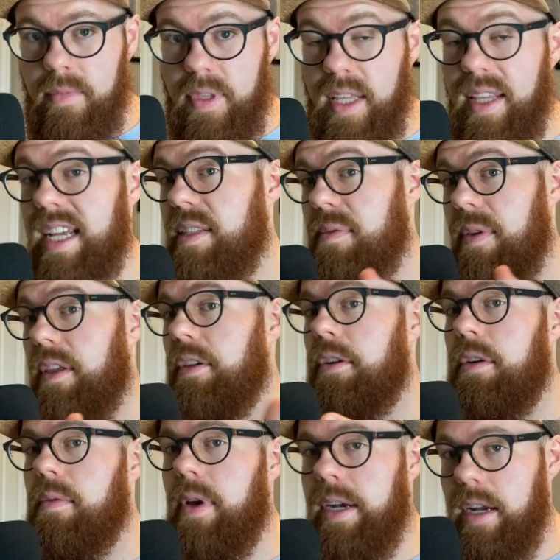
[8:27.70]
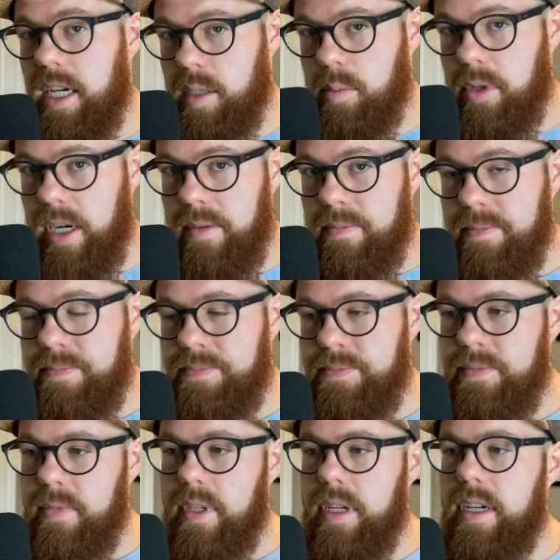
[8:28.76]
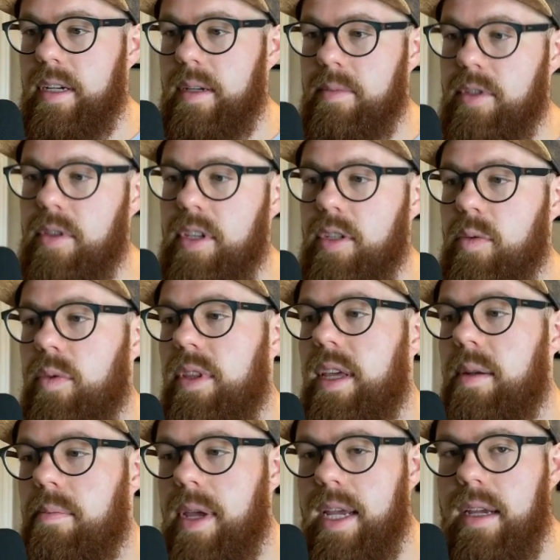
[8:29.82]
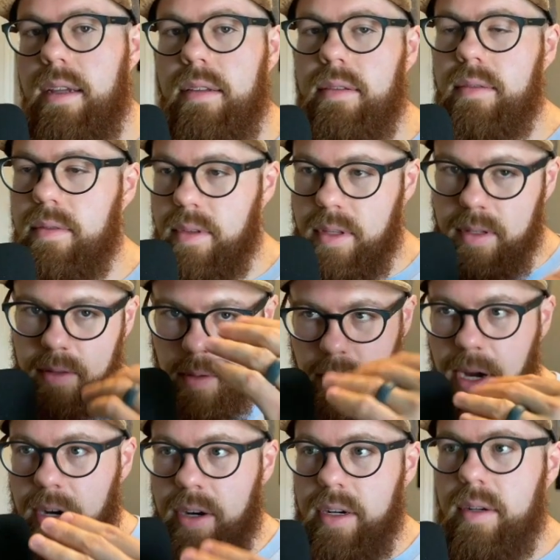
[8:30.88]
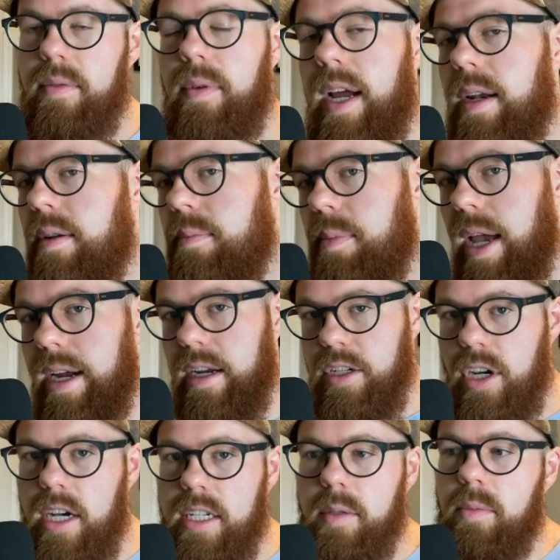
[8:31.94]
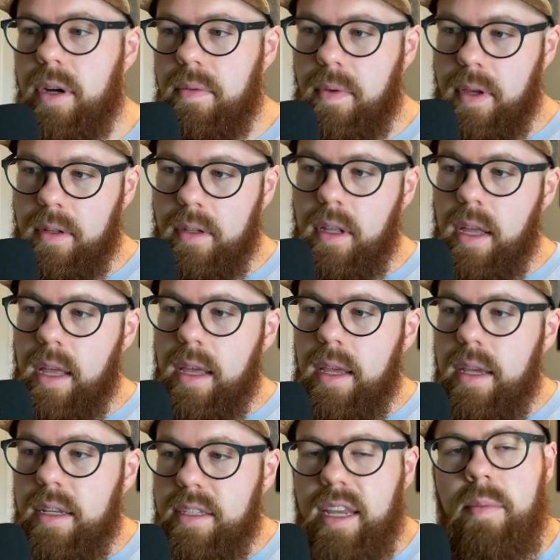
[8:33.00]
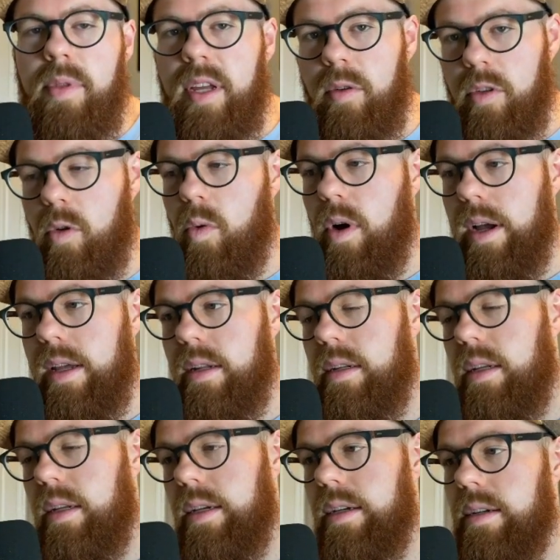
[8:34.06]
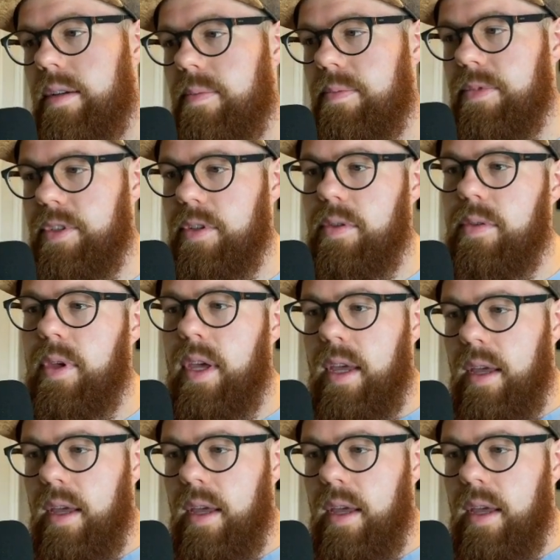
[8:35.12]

then that's failure to find OSPRay. Um, so this would then make the, the parent find package OSPRay fail. Same thing with quiet. Um, so